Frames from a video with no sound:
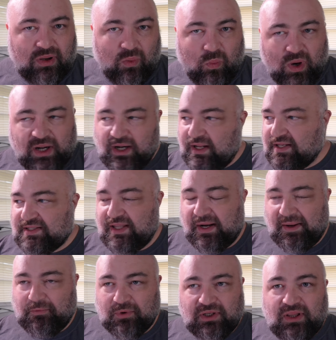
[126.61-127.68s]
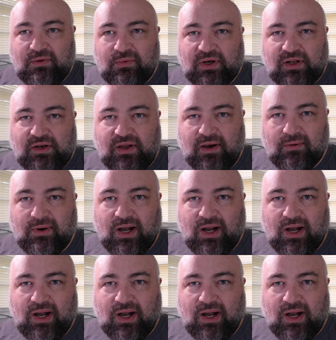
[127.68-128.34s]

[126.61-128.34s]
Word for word: what it is that I really want to know.